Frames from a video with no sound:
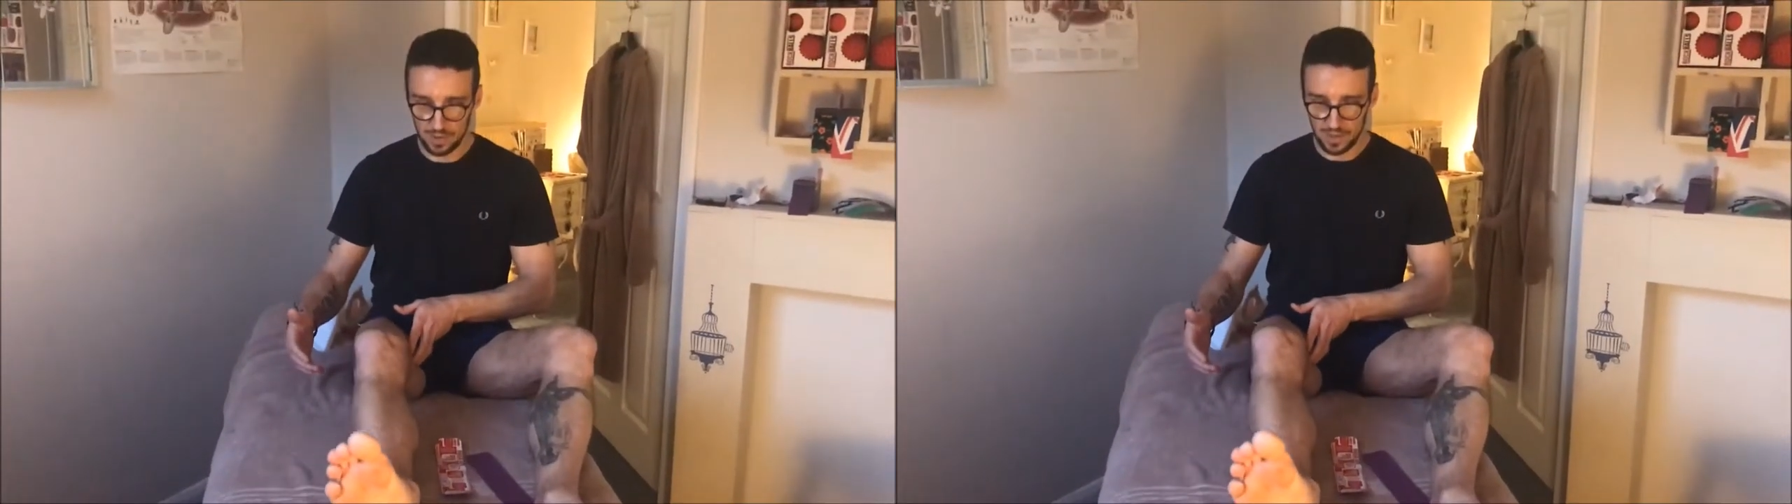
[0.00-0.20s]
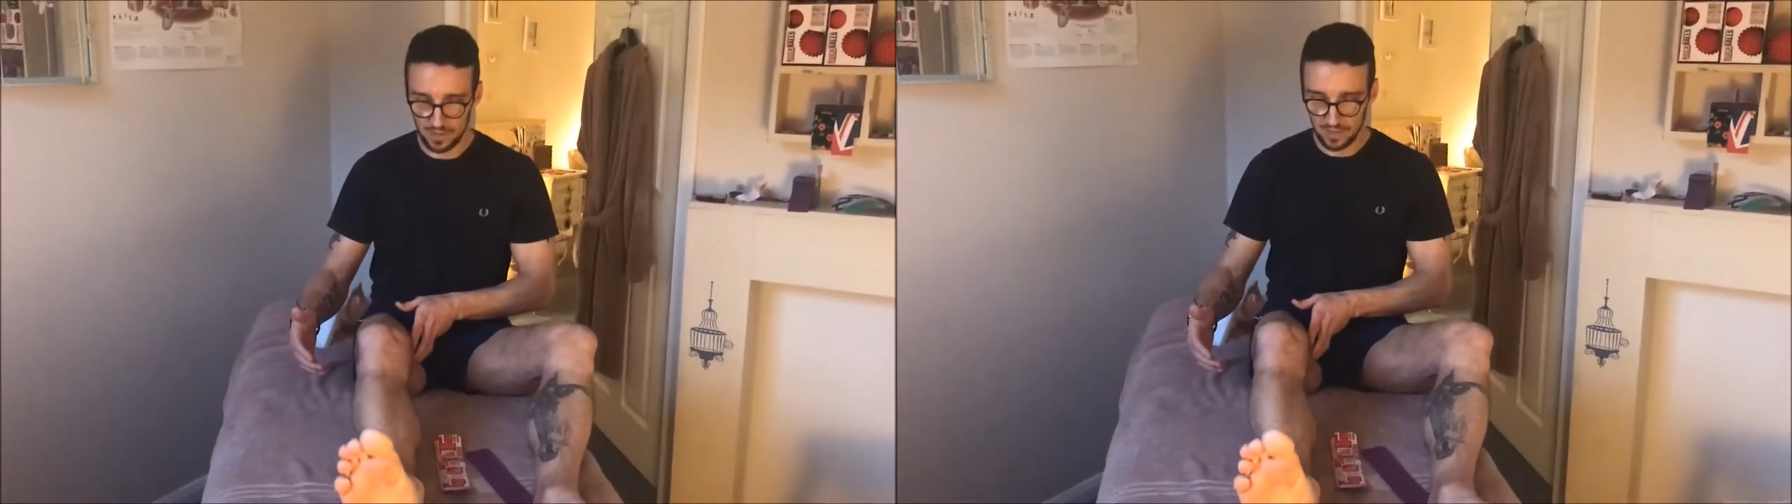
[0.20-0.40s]

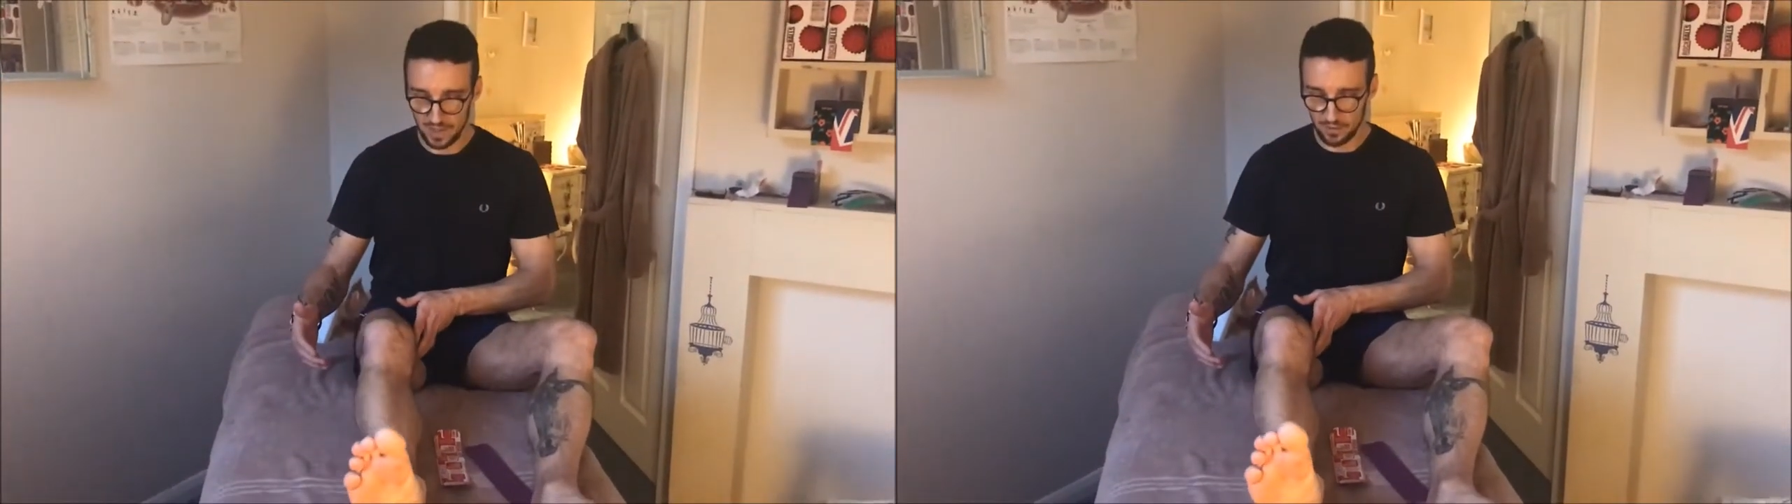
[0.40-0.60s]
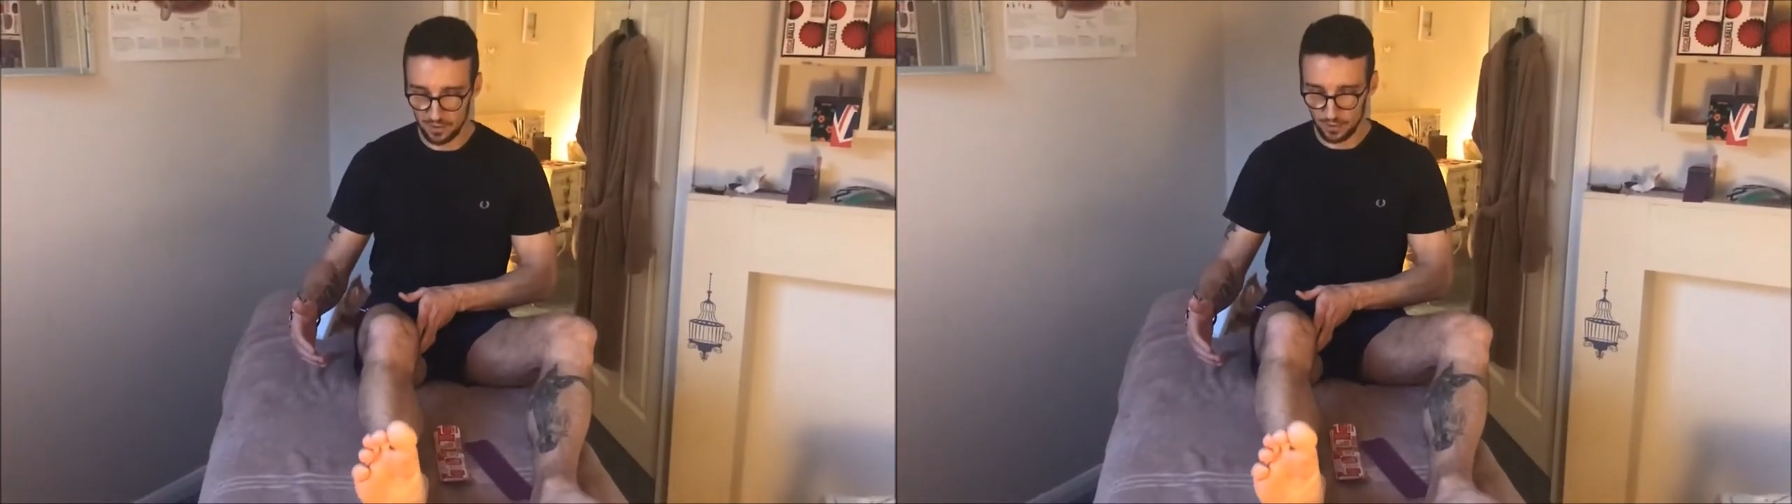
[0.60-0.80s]
one leg
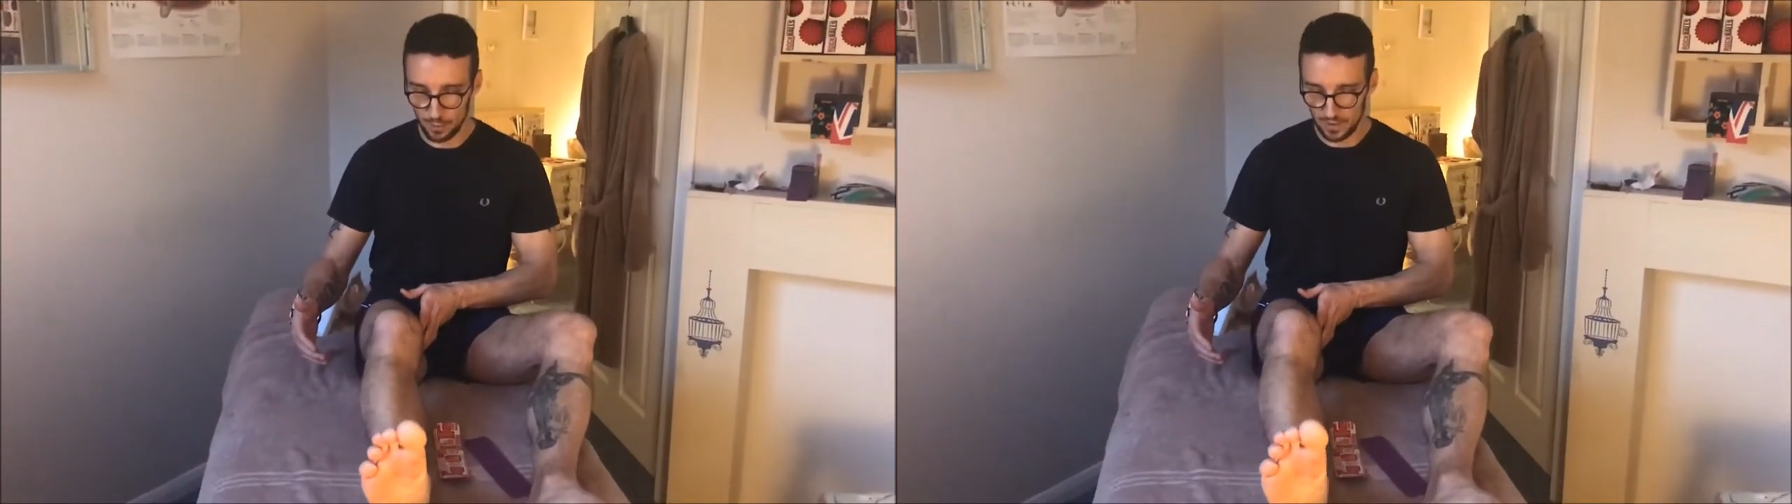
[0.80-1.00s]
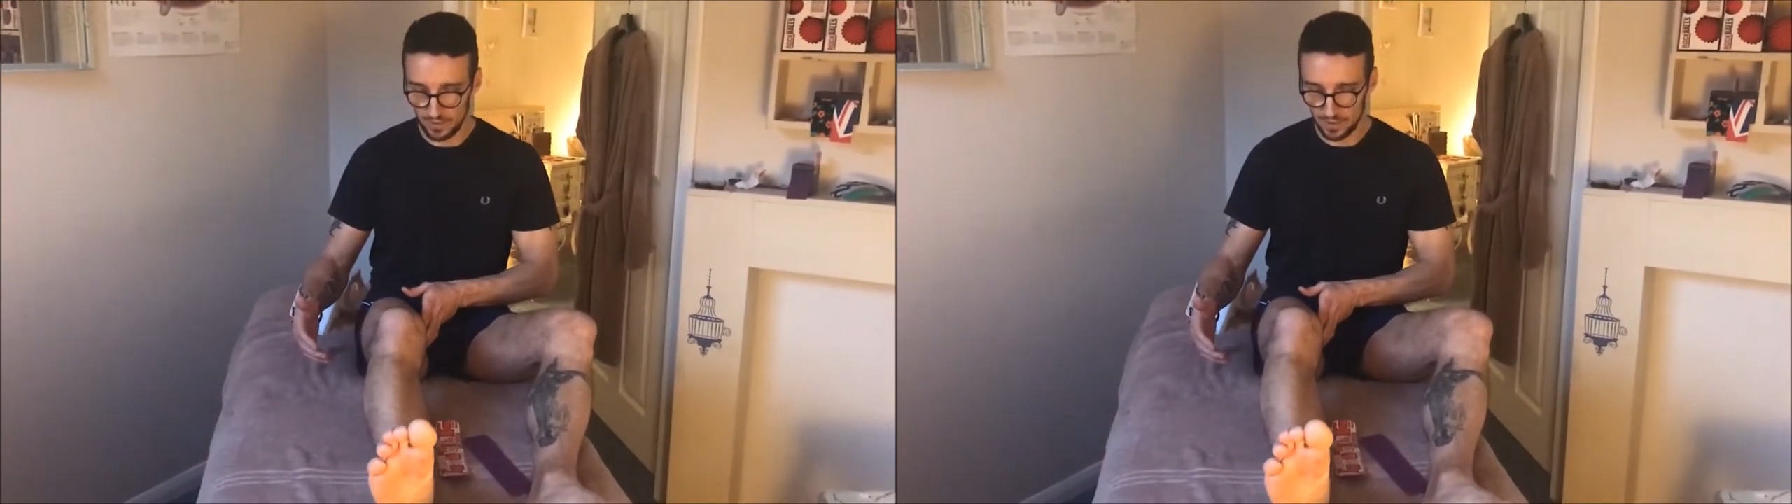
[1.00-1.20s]
together and
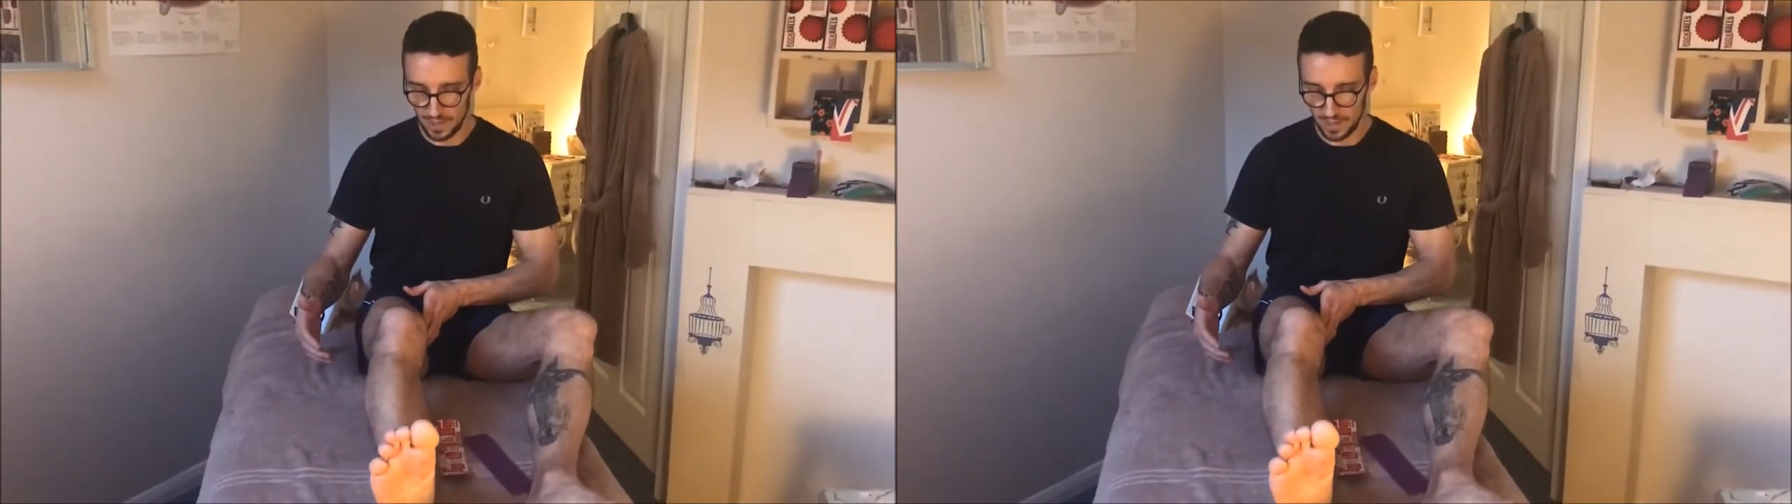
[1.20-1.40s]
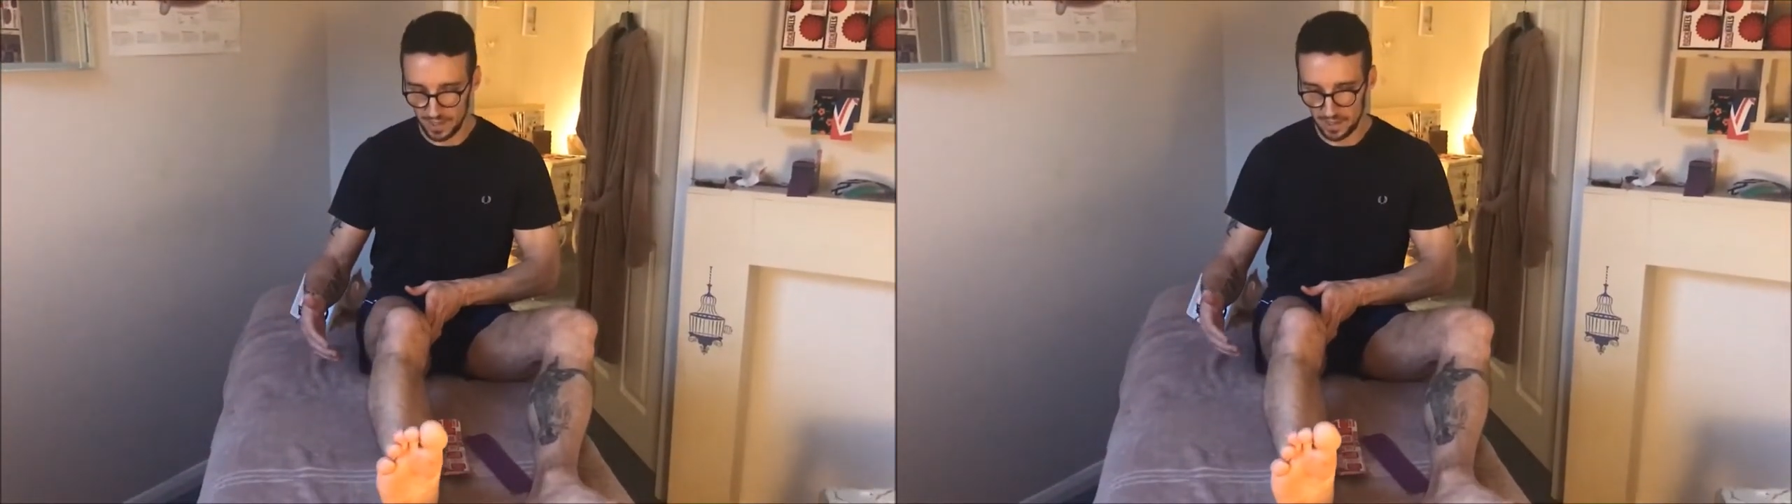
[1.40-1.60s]
twist your
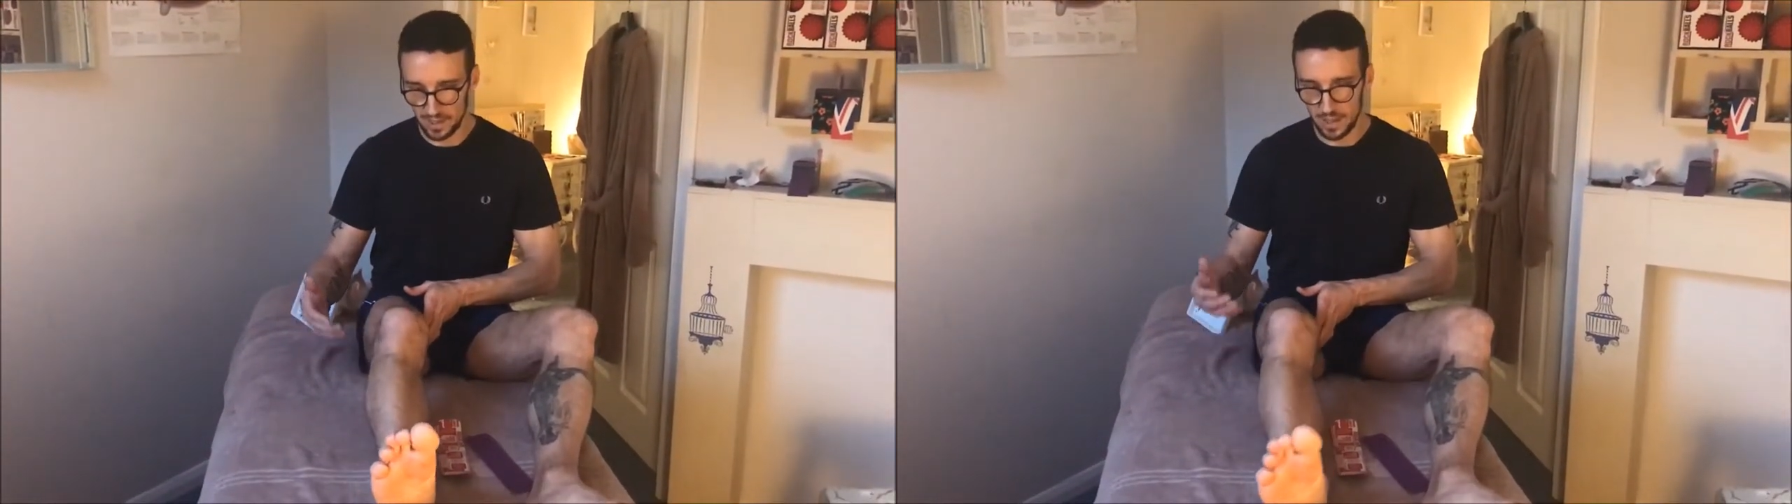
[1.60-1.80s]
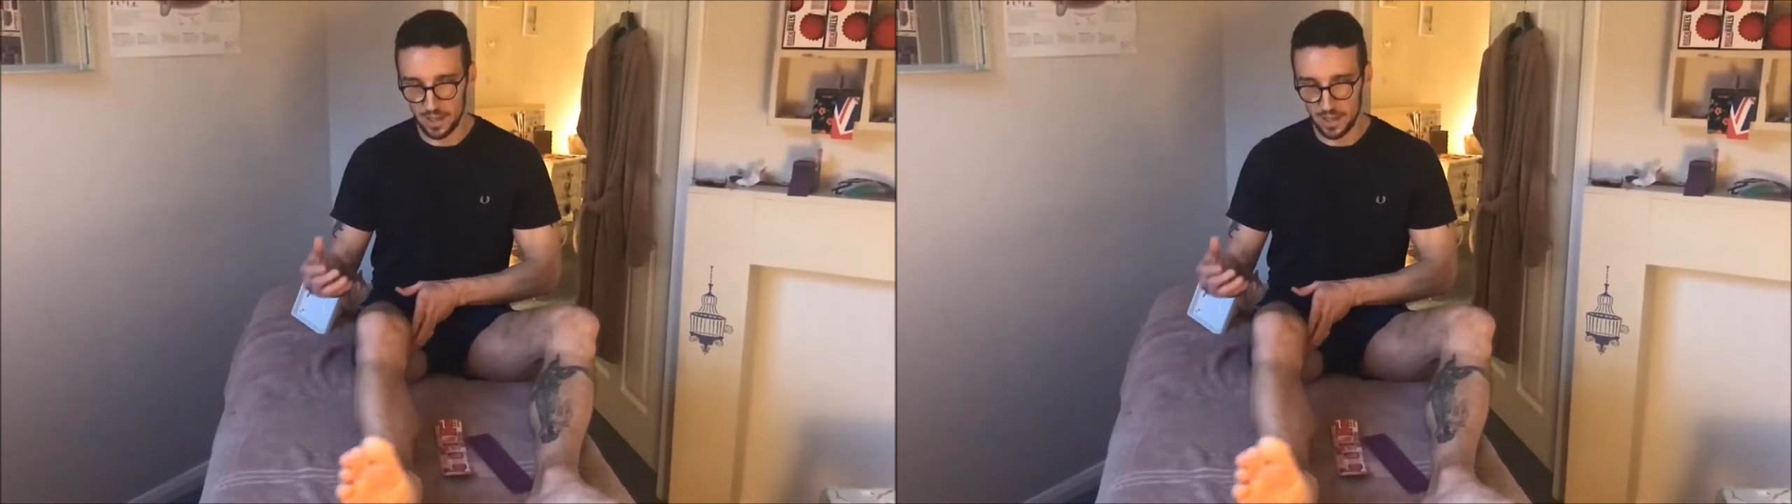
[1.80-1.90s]
knee in,